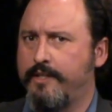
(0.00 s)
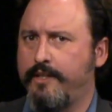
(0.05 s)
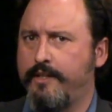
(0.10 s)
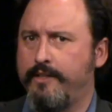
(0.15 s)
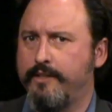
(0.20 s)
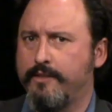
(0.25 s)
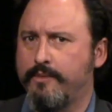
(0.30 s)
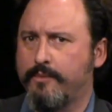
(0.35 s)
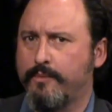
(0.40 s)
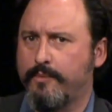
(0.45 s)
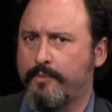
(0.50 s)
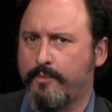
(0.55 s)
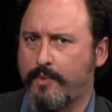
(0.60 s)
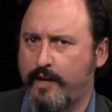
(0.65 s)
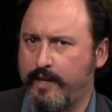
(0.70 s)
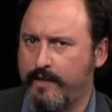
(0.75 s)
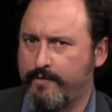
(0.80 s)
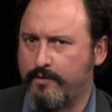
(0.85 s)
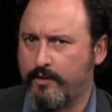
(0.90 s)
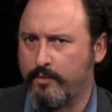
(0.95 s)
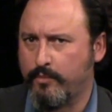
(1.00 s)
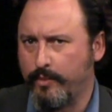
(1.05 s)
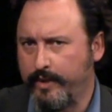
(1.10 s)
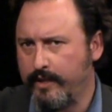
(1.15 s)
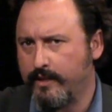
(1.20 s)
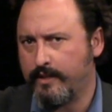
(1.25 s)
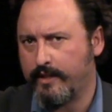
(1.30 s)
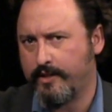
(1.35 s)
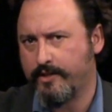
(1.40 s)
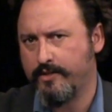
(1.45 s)
She's running for
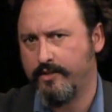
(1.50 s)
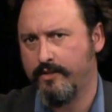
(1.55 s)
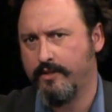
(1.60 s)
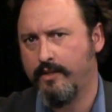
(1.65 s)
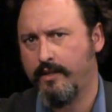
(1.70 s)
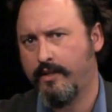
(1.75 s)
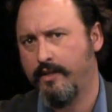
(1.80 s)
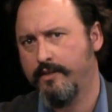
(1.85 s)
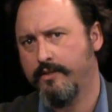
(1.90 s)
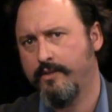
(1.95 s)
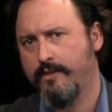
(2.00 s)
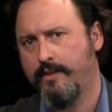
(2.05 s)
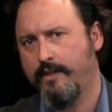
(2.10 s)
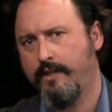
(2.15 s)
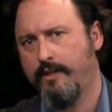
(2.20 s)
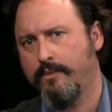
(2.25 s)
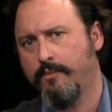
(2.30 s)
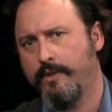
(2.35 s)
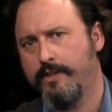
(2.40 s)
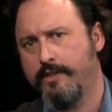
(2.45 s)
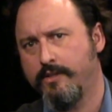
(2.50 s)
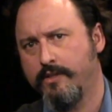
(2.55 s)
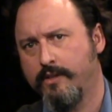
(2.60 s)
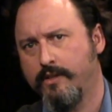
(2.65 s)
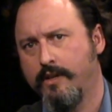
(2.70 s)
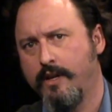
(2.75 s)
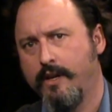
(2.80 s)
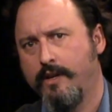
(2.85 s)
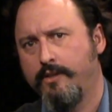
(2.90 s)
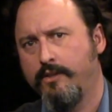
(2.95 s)
re-election onto the
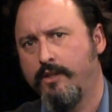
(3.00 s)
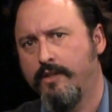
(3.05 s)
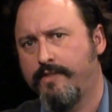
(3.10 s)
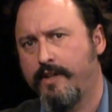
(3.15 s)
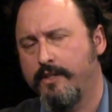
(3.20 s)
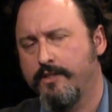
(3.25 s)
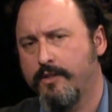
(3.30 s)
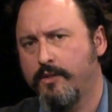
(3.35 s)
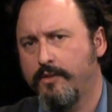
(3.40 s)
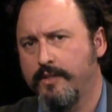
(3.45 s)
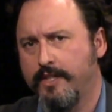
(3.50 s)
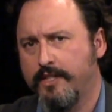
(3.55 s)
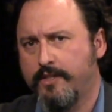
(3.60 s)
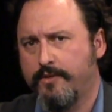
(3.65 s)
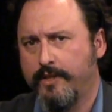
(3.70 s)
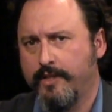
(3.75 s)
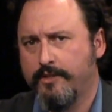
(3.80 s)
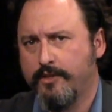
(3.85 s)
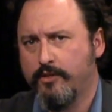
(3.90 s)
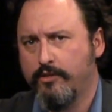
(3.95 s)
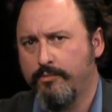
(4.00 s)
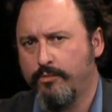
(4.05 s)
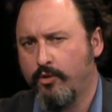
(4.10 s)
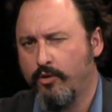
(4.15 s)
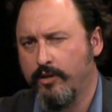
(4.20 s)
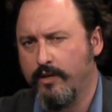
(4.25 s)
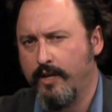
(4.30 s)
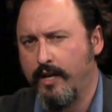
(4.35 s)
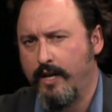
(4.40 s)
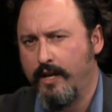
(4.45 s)
Windsor Unified School District School
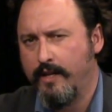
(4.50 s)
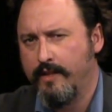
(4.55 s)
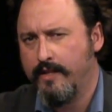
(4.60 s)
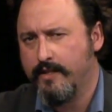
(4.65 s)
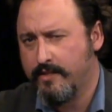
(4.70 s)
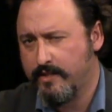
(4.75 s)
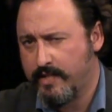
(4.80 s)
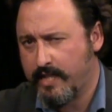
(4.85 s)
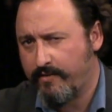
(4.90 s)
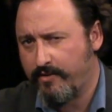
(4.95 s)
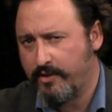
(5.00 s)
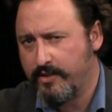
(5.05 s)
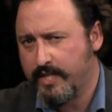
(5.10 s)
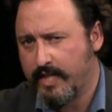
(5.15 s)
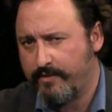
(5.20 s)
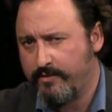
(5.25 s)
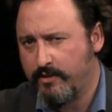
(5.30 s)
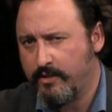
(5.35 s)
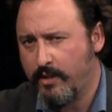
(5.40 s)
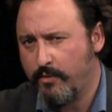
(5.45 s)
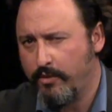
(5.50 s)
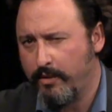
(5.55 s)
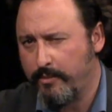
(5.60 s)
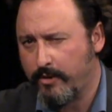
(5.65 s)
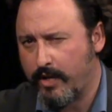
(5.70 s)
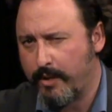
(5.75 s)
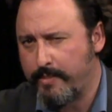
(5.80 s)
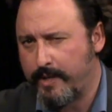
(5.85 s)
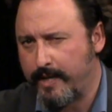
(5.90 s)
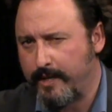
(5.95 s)
Board. This is 707. We'll
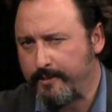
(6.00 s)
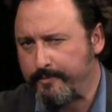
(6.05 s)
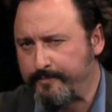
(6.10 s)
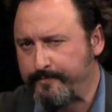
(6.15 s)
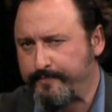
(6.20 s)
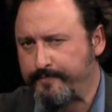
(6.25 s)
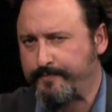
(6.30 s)
be right back.